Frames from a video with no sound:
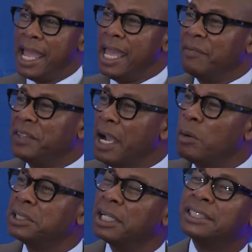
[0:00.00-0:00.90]
If there
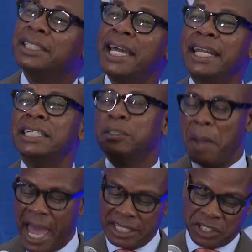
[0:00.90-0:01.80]
was a tennis
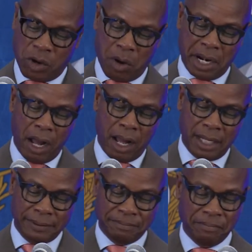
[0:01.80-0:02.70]
match going
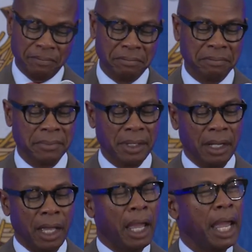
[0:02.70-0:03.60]
on,
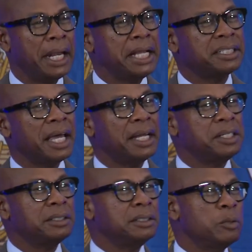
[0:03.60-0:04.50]
and they
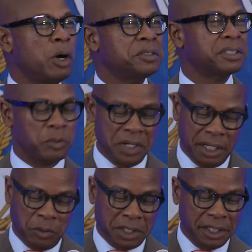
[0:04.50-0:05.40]
said, You want
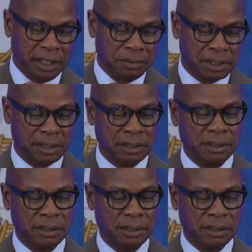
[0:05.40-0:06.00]
Serena Williams